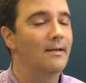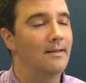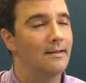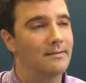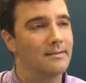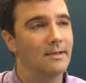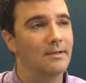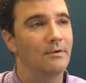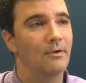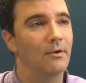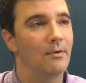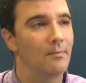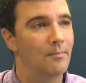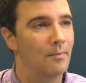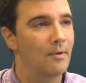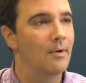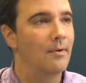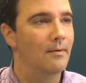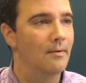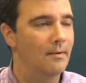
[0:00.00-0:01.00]
it's in your
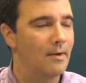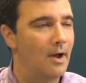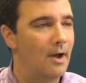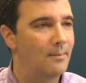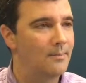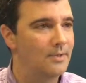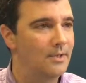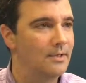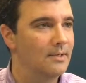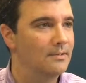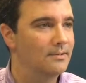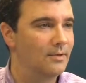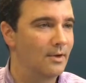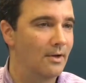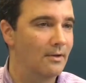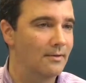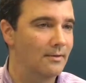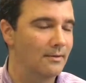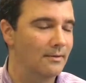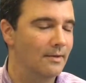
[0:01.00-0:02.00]
uh, option, it's
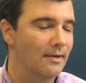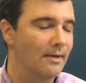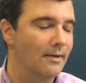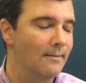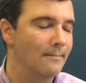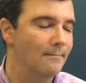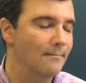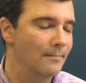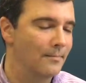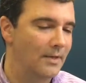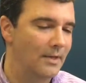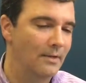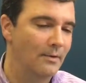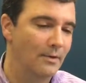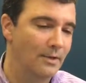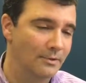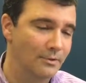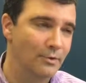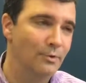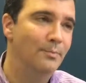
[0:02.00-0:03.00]
called a, um, you
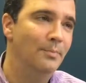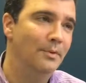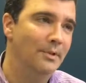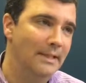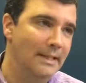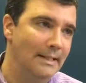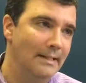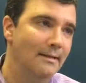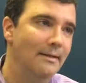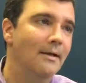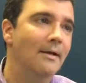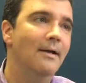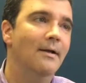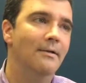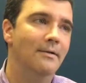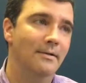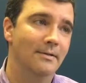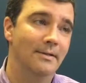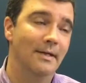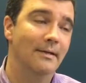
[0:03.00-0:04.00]
know, a super lien
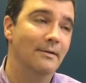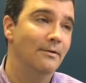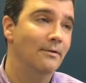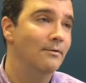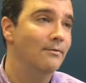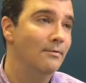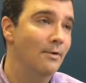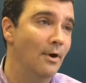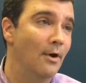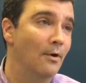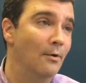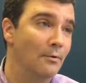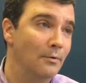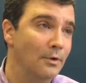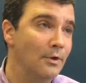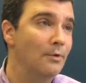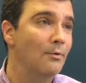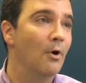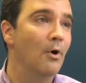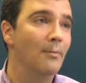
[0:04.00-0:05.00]
to say, no,
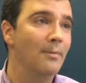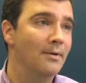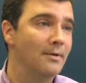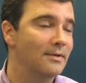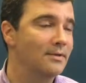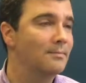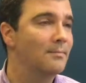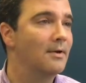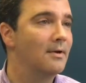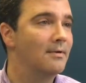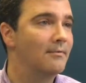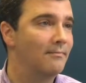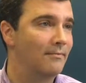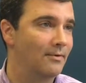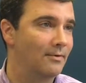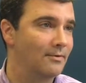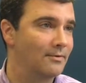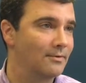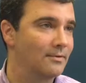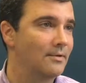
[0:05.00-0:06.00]
you owe me this money
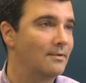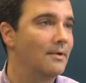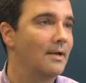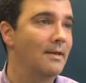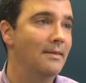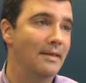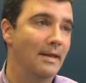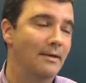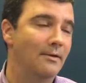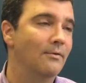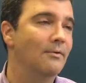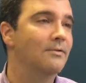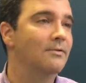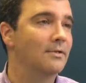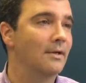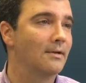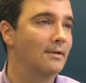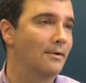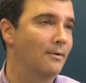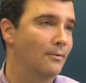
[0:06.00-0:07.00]
first, and then you can
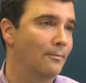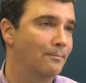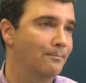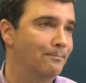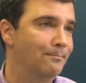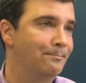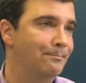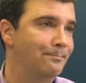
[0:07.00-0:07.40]
sell your home.